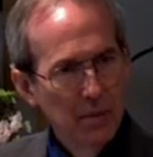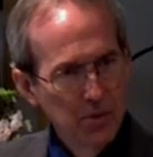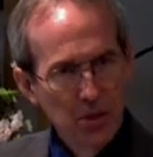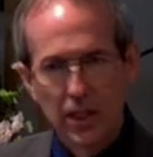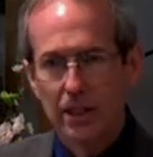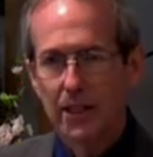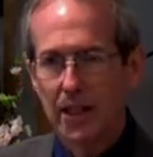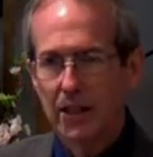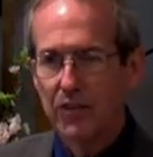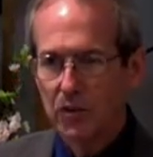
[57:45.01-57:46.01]
saying that
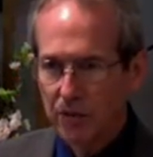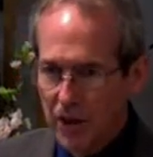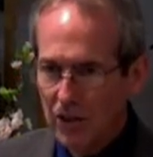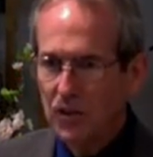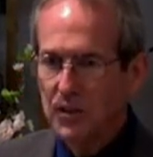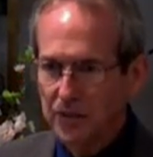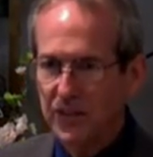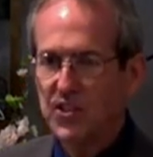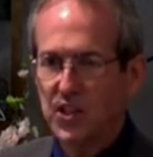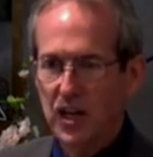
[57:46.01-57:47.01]
if you follow the
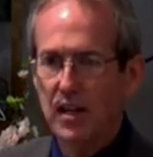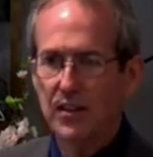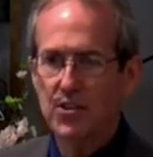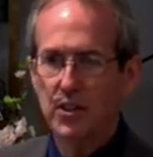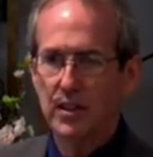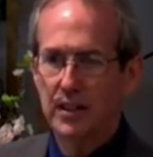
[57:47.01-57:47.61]
physiology